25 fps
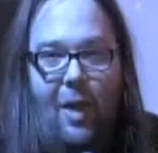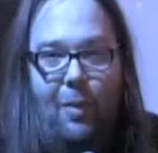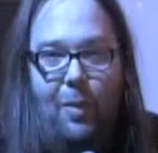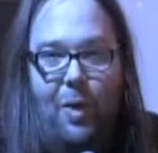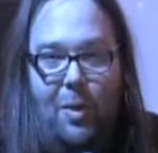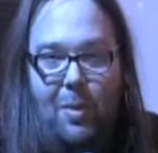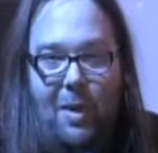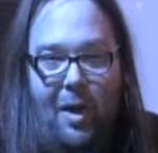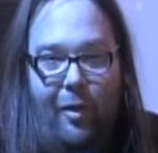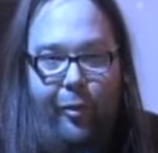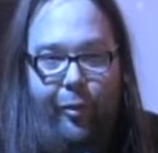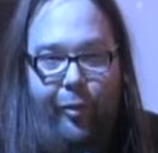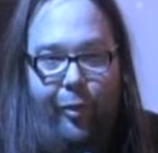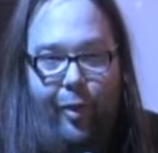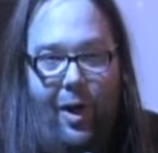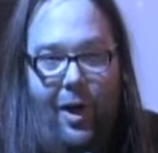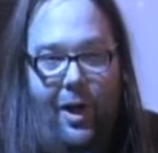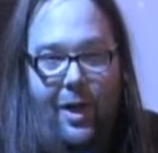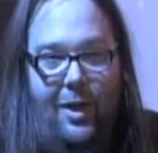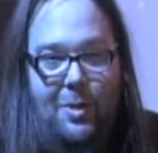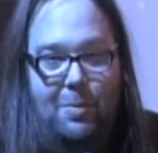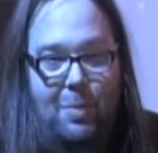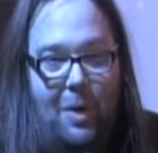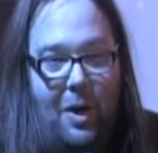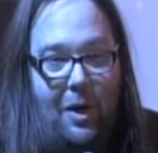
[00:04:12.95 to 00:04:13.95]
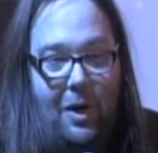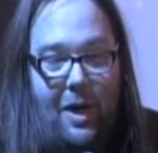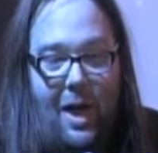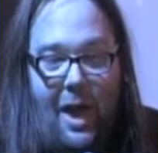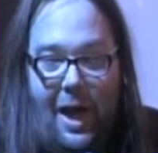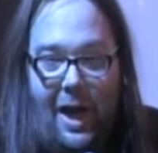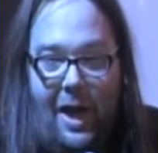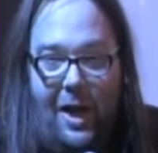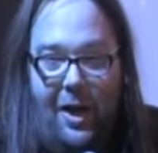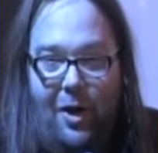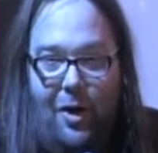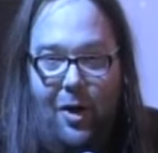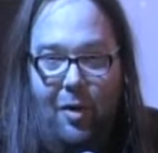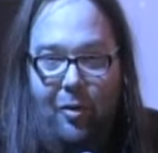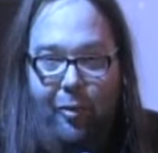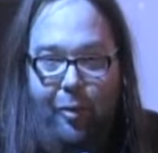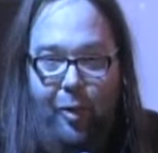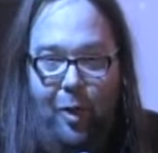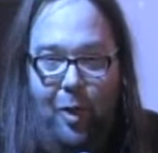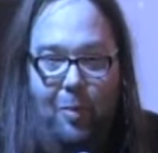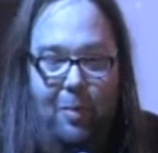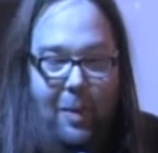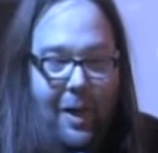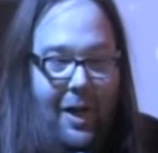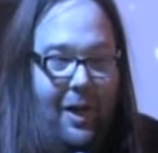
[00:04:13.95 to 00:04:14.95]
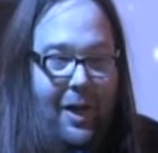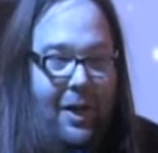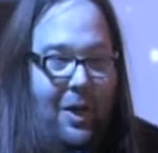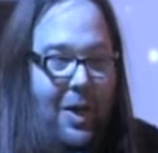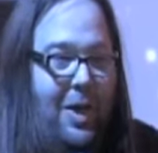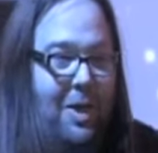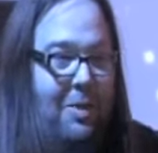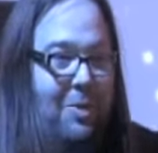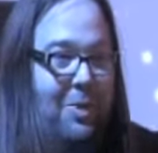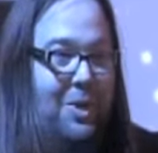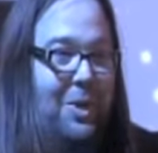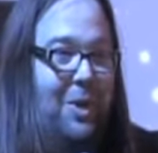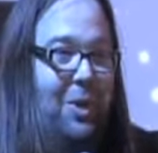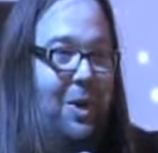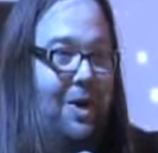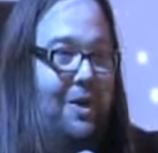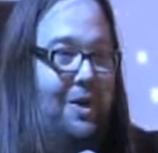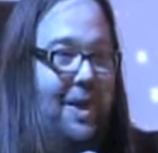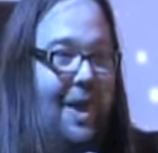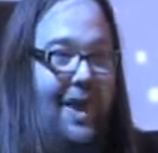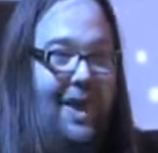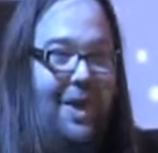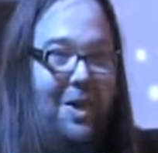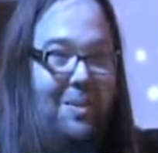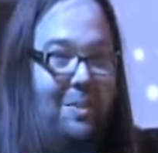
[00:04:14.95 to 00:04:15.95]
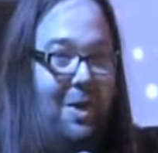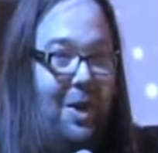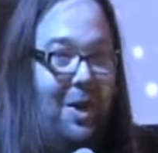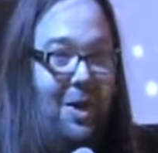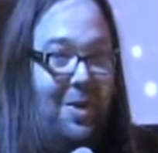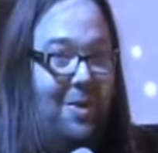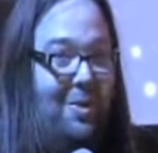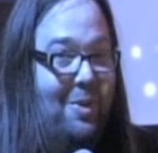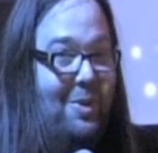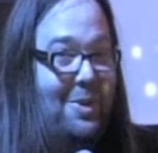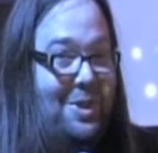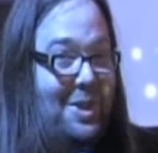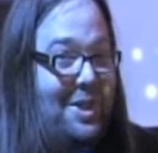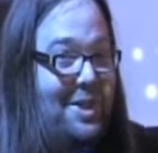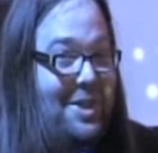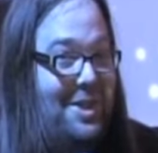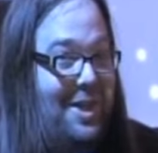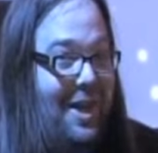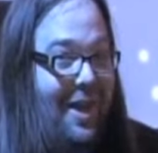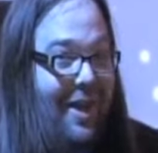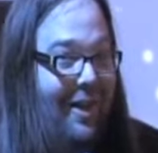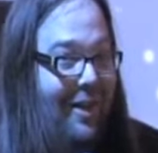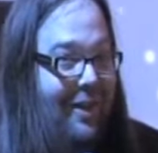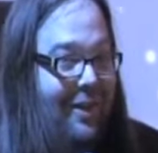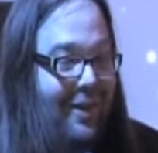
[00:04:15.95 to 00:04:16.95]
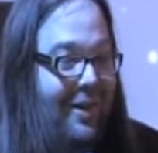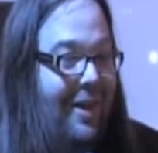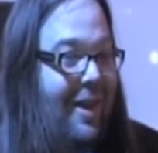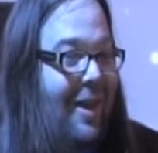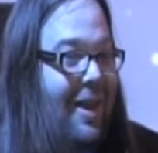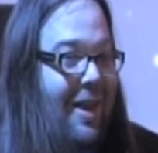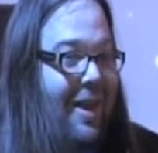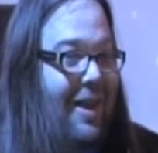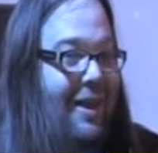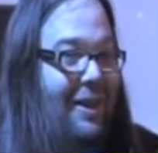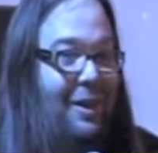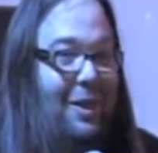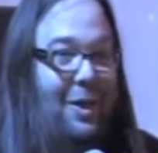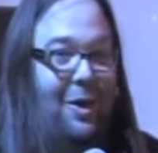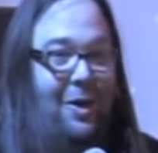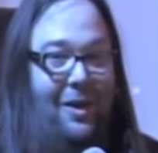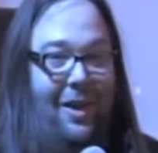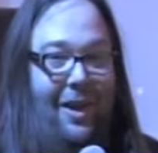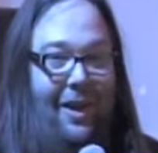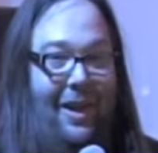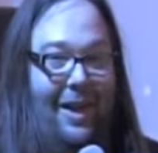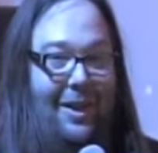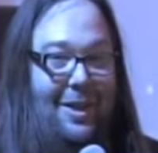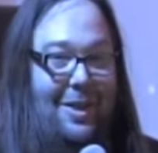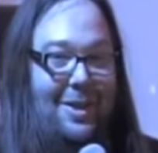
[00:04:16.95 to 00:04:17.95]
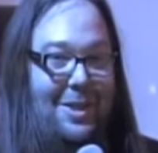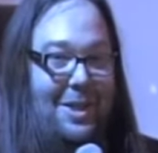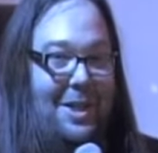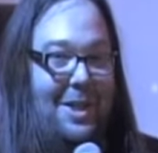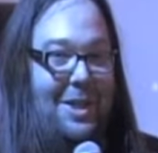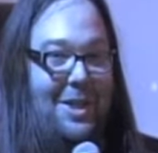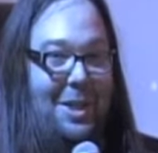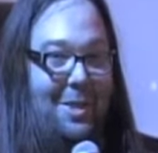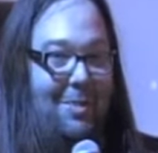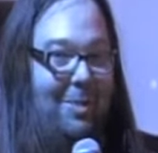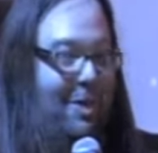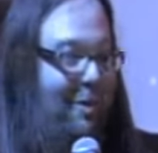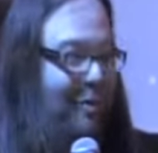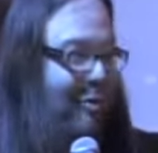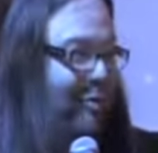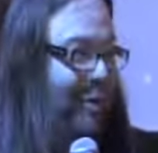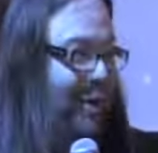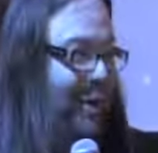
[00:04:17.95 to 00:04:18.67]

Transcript: And one of my friends, Mark Hejnar, a filmmaker, he was doing a documentary with GG Allin, and literally I got to see some of the